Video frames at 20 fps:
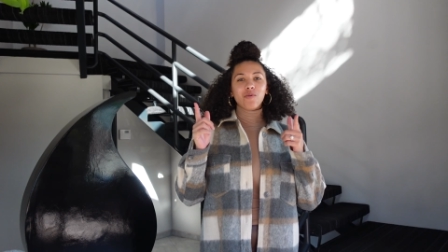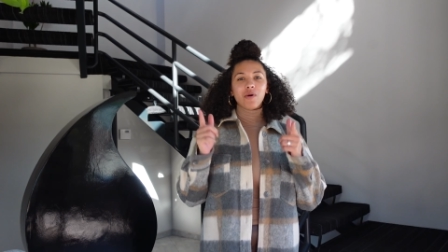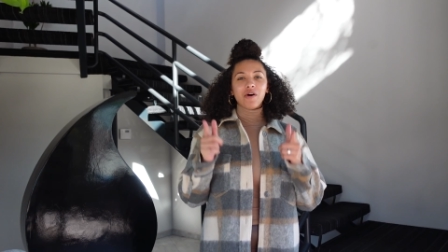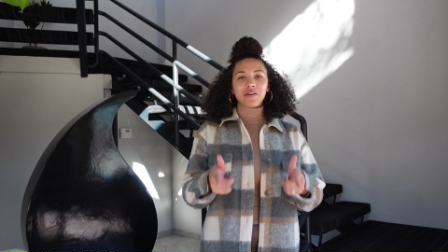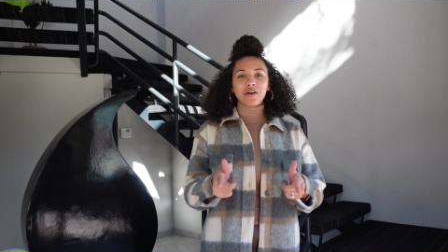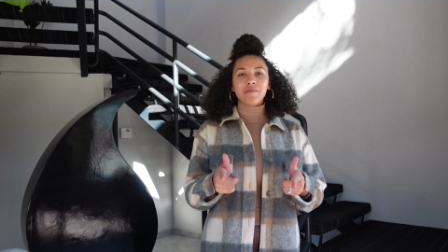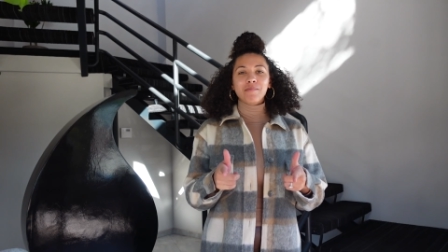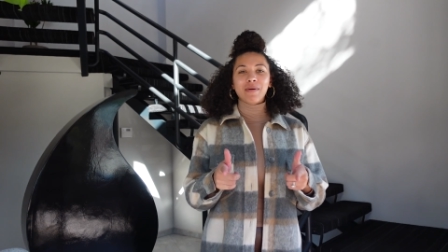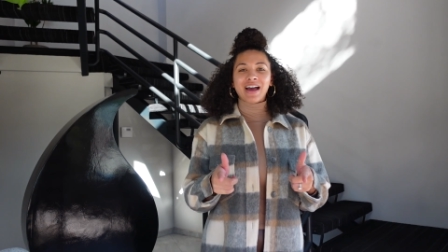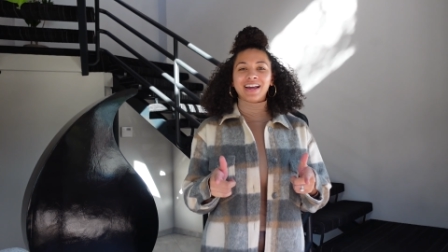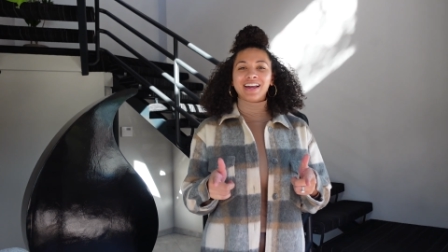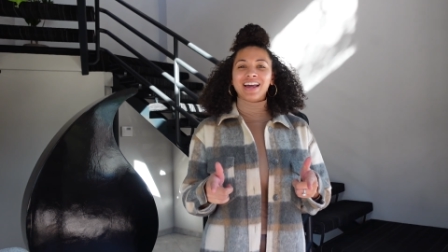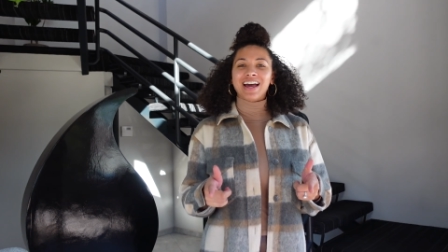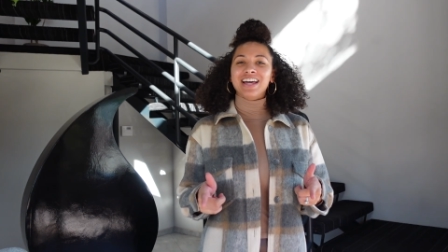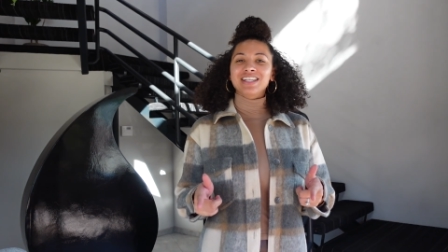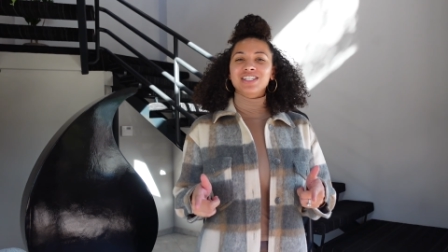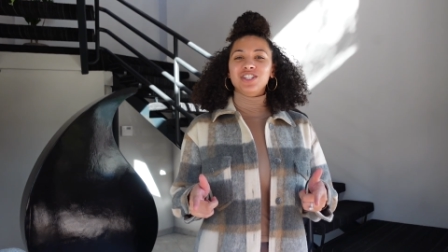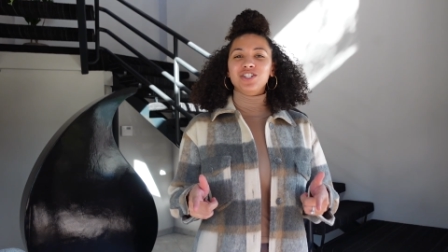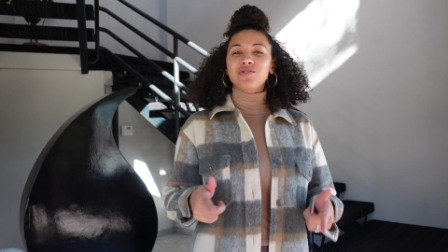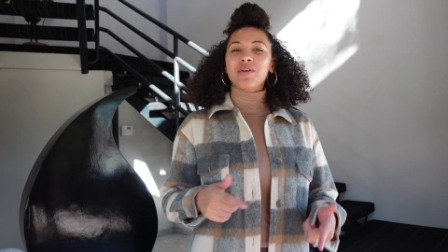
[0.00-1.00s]
Welcome back
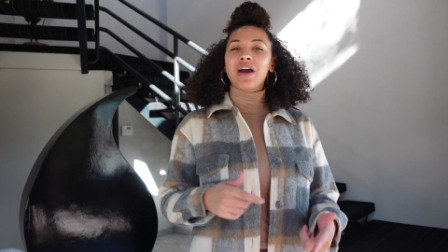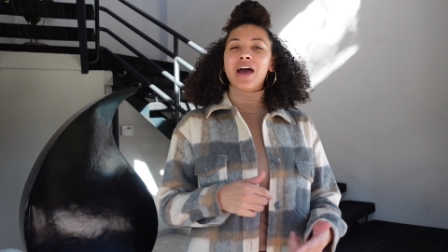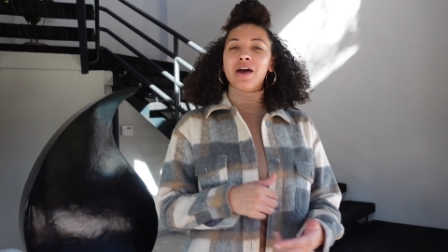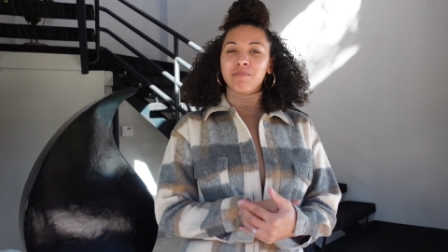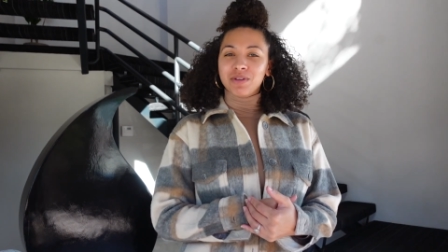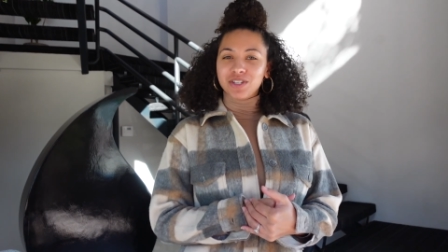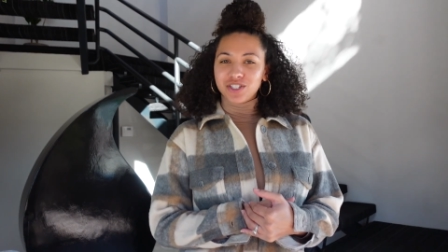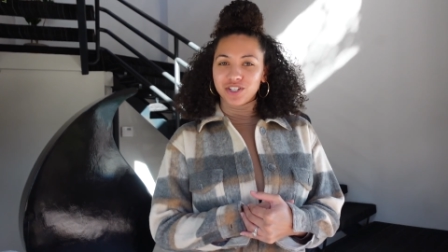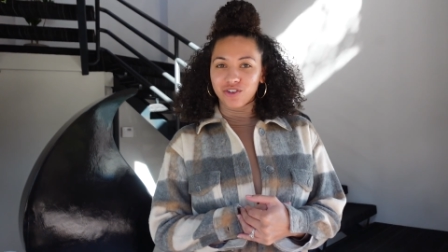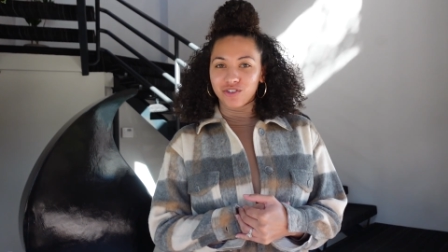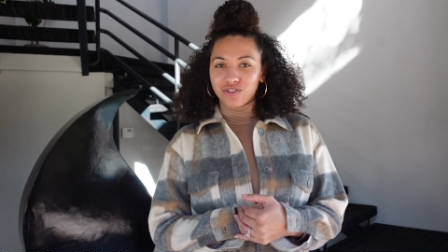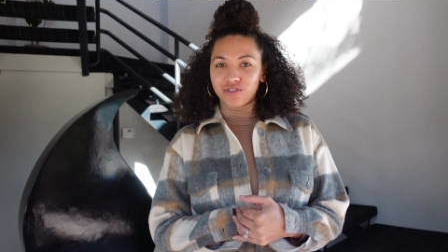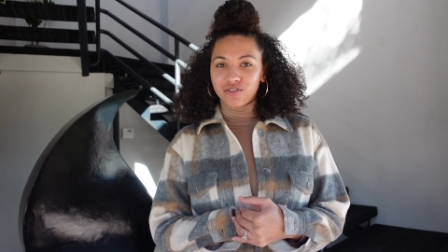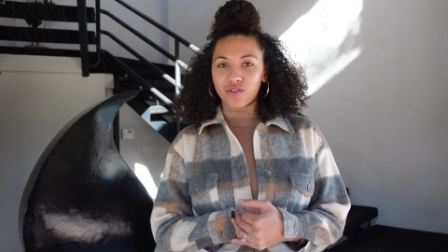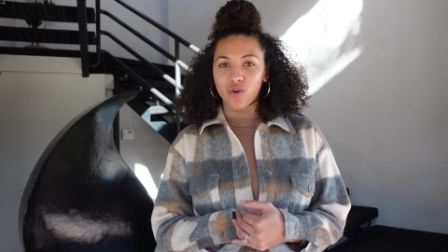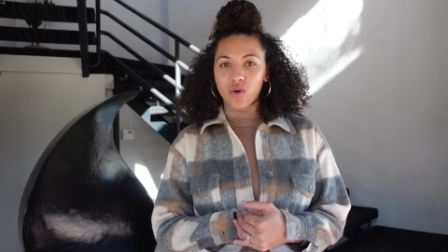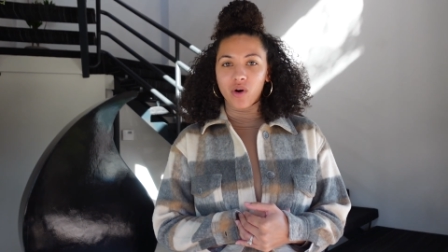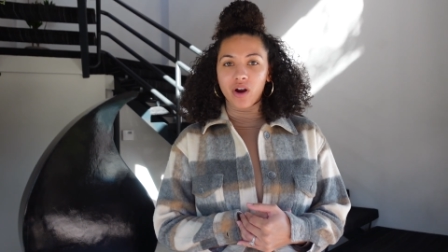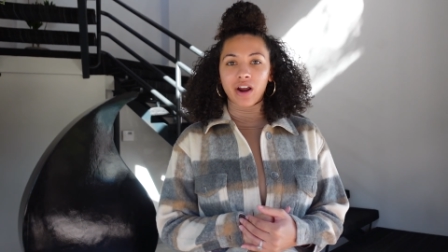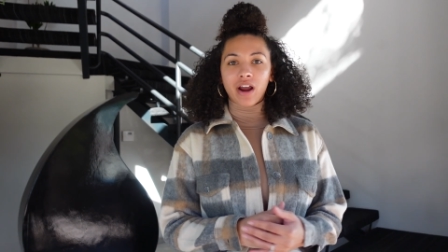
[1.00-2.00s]
guys to episode
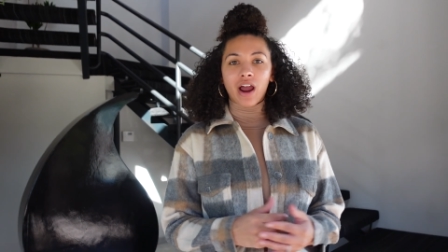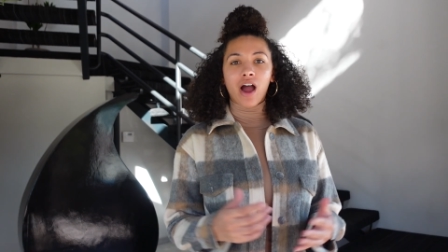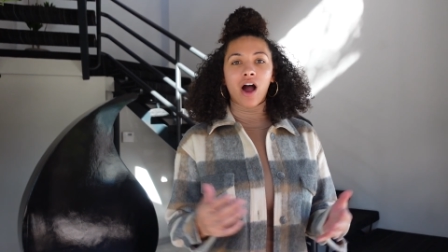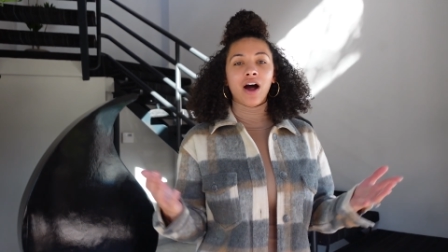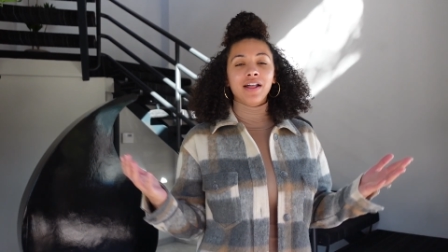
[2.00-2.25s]
four.